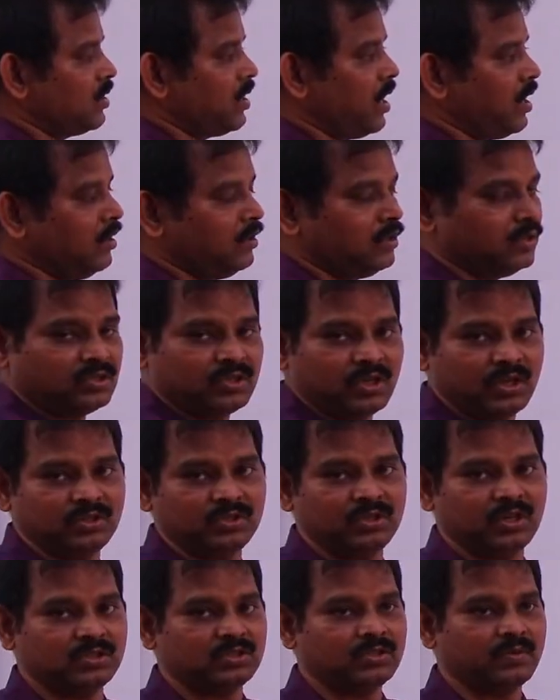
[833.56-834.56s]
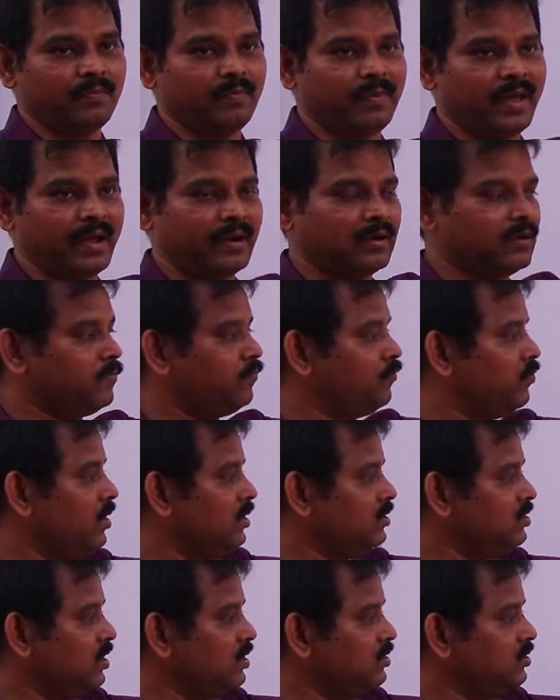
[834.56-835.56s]
current changes, magnetic
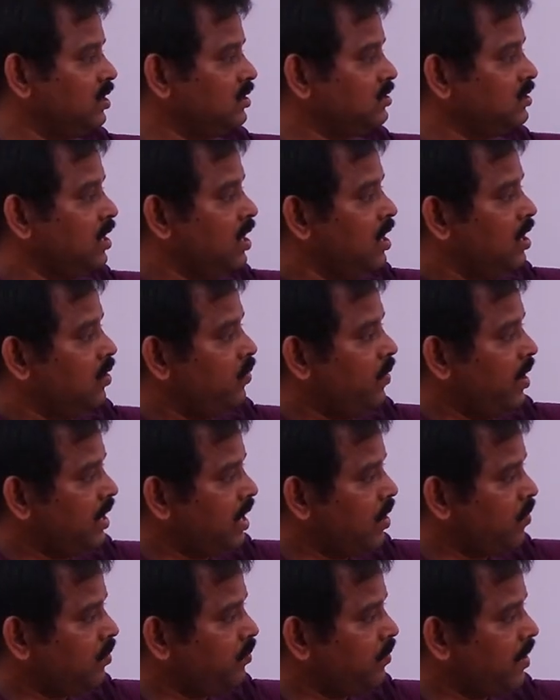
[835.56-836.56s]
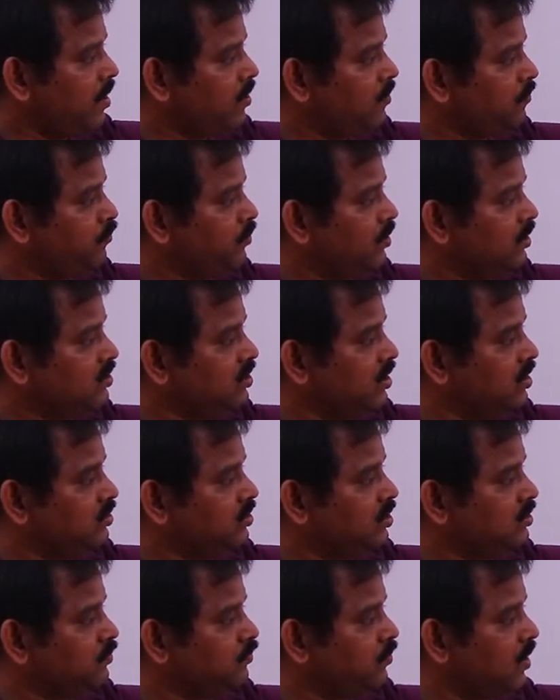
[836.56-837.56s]
field changes. Whenever magnetic field
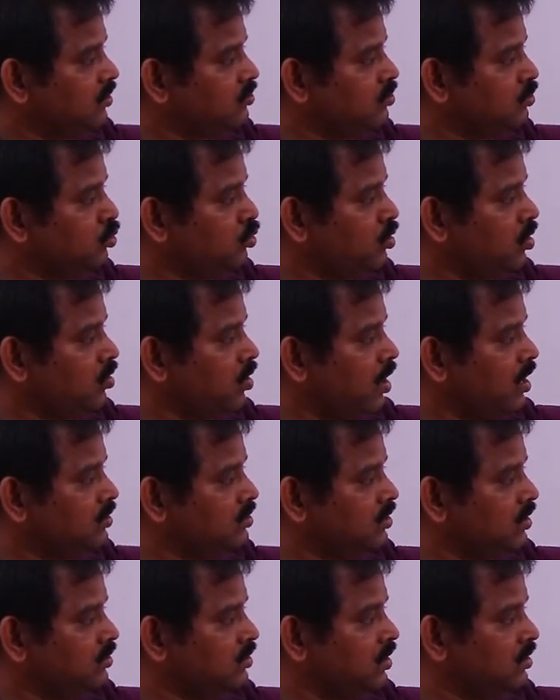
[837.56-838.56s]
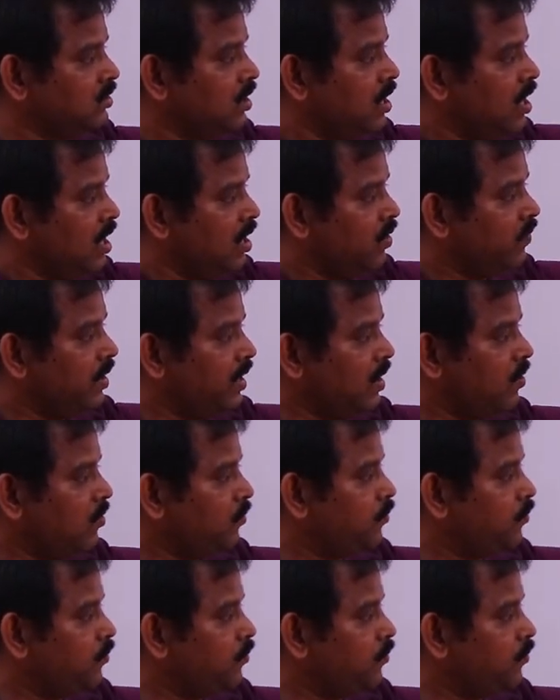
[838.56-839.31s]
changes, flux through the coil changes. Whenever